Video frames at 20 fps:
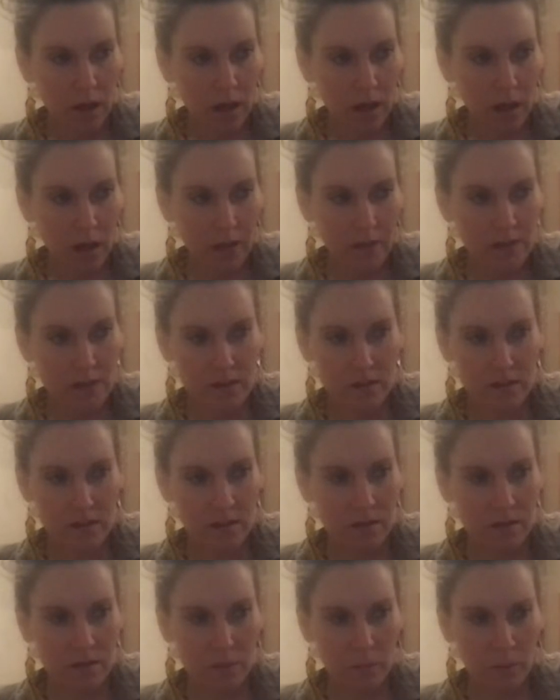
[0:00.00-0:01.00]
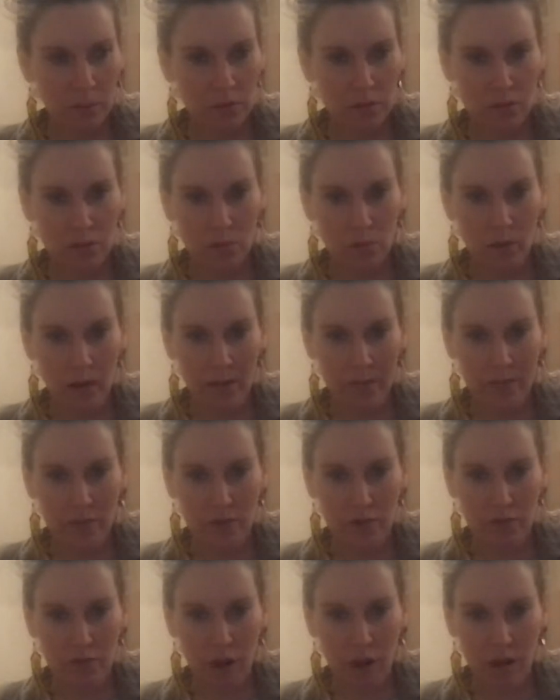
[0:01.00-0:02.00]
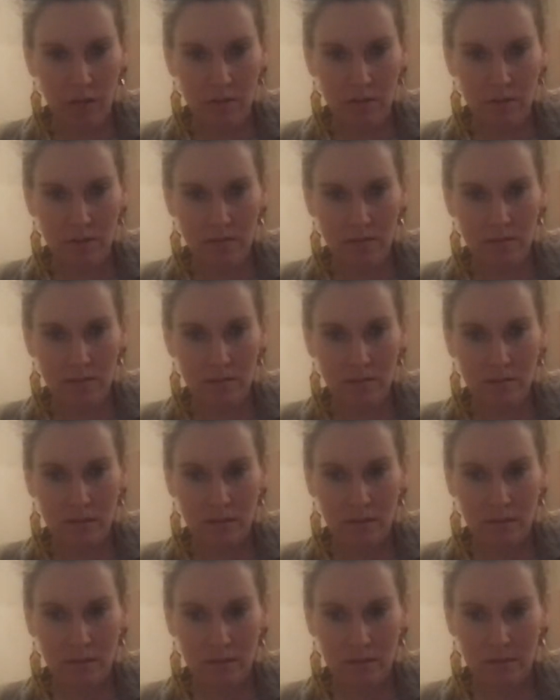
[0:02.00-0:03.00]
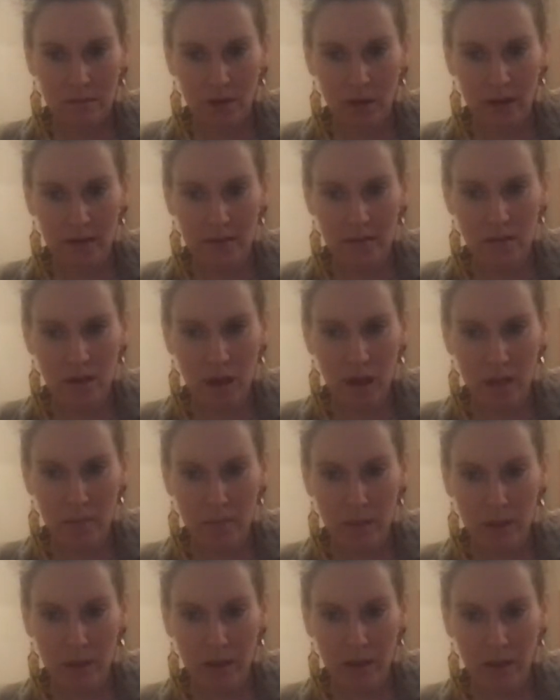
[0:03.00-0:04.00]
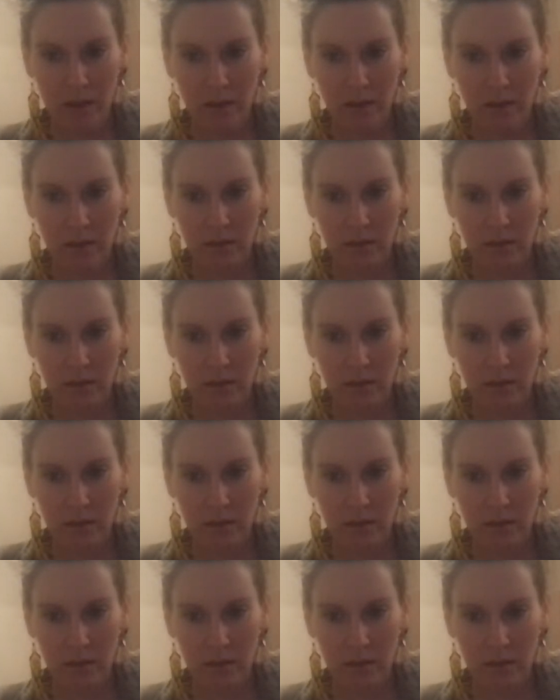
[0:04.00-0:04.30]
We just all have to trust divine timing,